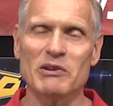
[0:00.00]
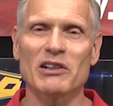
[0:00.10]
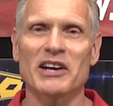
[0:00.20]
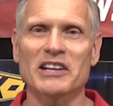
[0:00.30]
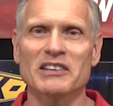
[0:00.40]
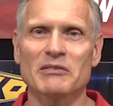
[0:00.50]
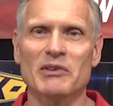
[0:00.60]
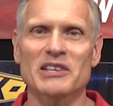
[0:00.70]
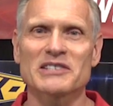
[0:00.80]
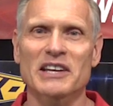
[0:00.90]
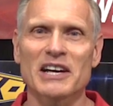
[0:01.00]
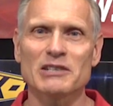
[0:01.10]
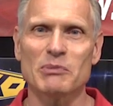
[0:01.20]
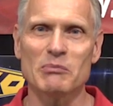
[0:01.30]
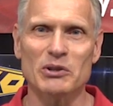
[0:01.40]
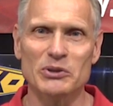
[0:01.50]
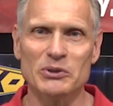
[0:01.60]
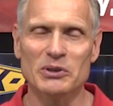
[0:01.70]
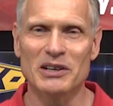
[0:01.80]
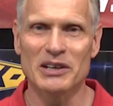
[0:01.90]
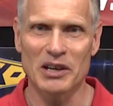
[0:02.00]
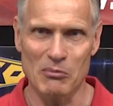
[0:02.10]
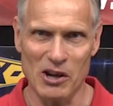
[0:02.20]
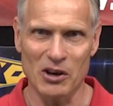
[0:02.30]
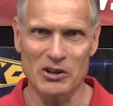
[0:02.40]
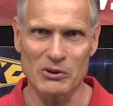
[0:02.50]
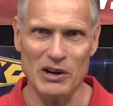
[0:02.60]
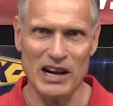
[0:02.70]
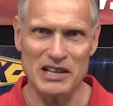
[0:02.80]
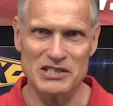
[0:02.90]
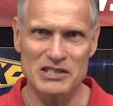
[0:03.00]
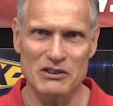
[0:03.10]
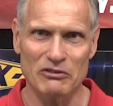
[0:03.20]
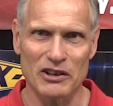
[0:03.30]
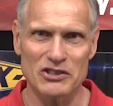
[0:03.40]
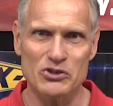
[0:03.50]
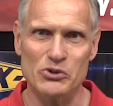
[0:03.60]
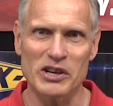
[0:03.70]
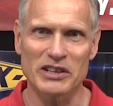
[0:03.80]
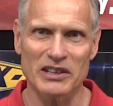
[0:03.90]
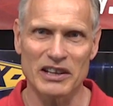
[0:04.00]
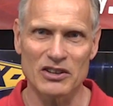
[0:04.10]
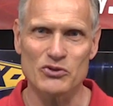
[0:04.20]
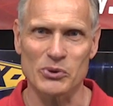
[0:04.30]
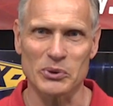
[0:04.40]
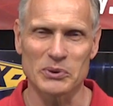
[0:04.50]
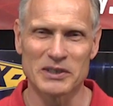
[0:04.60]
be light, may the skies be blue, and may all your rockets fly straight and true.